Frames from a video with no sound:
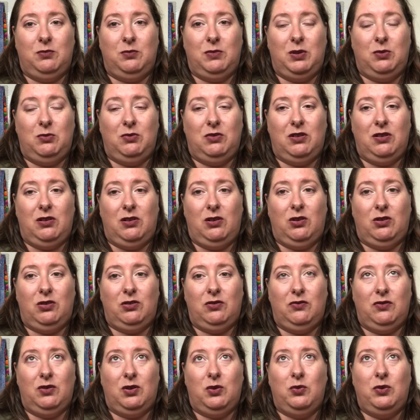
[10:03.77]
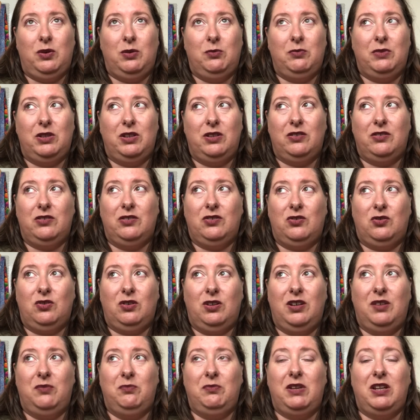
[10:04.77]
me with a lot of equipment to try
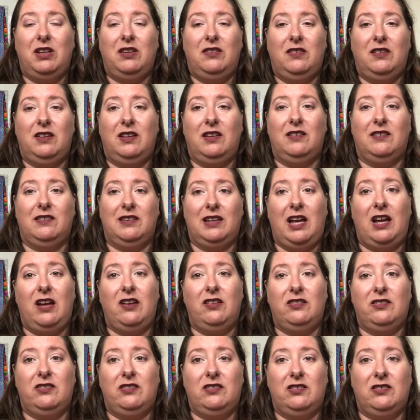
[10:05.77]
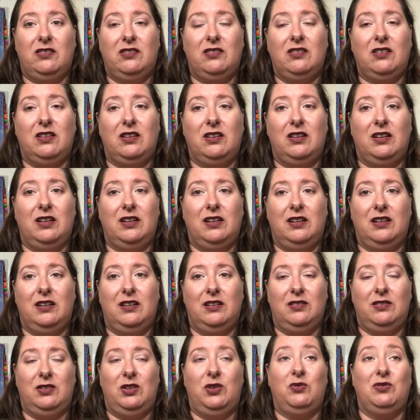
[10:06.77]
and make things
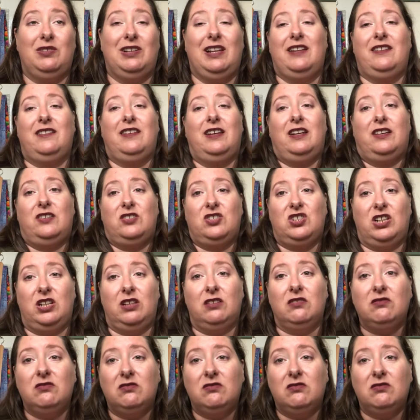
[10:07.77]
use less energy.